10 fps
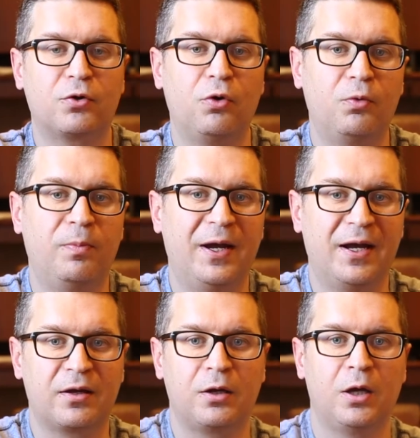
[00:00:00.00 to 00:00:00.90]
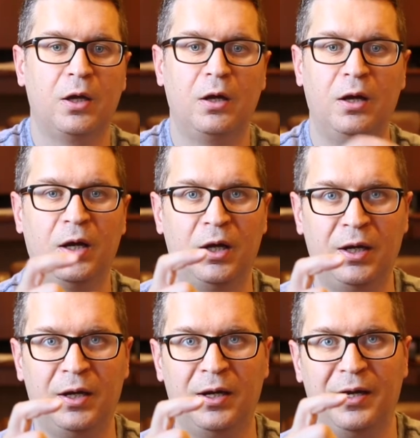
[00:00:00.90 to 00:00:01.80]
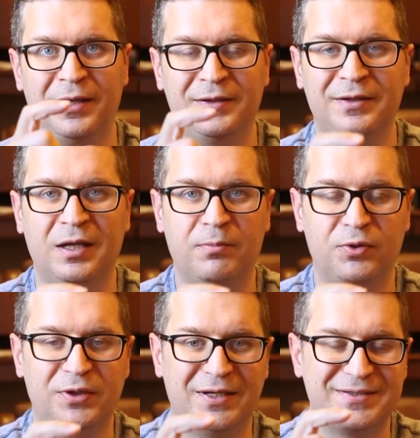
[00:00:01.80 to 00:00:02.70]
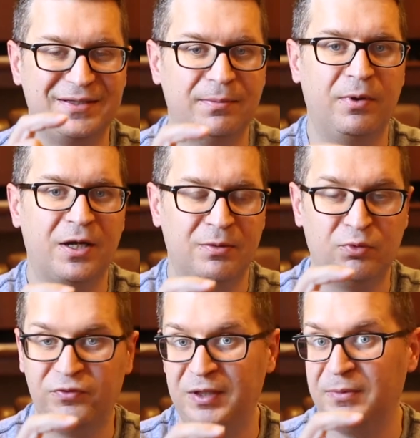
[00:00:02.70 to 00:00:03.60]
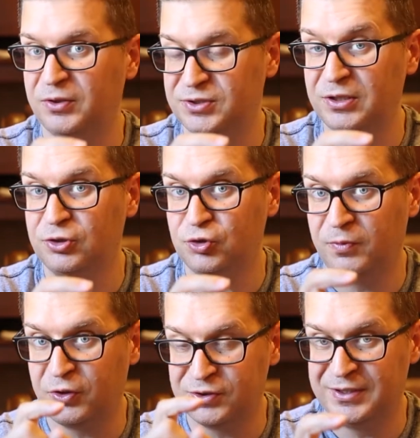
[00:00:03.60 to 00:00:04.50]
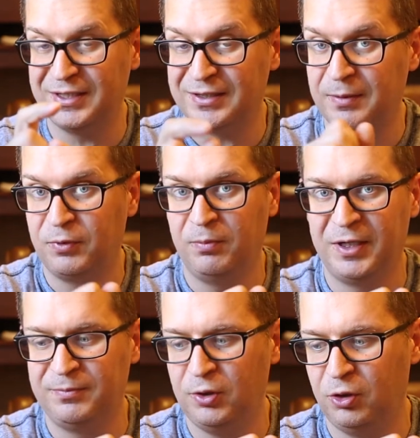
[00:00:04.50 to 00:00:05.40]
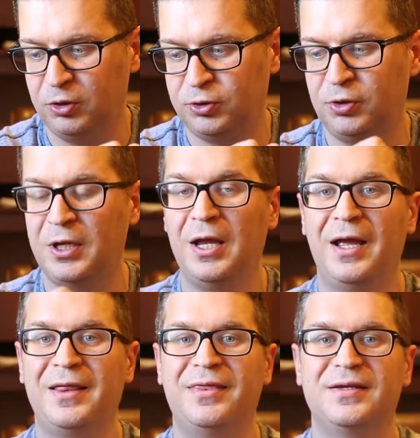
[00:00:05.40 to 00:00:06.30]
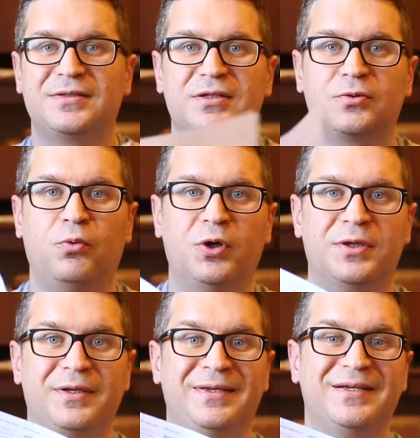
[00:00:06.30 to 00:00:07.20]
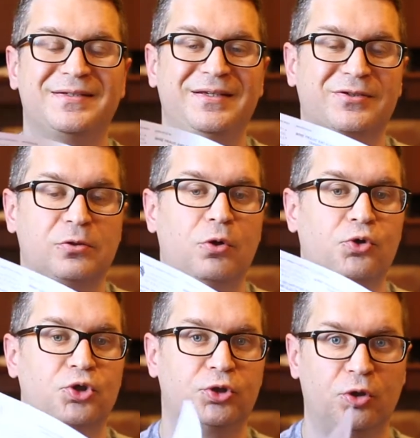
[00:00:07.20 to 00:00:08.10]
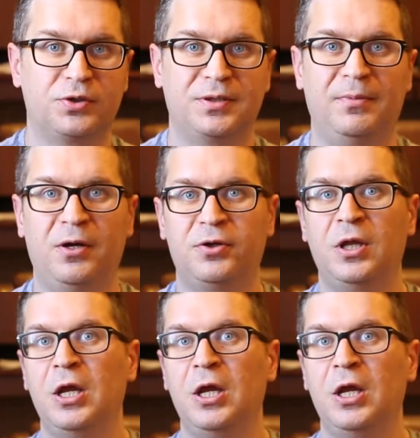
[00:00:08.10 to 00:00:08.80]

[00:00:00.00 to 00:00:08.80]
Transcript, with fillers: call back uh, on the number that's at the bottom of email signature because that number might be altered and this is what this disclosure talks about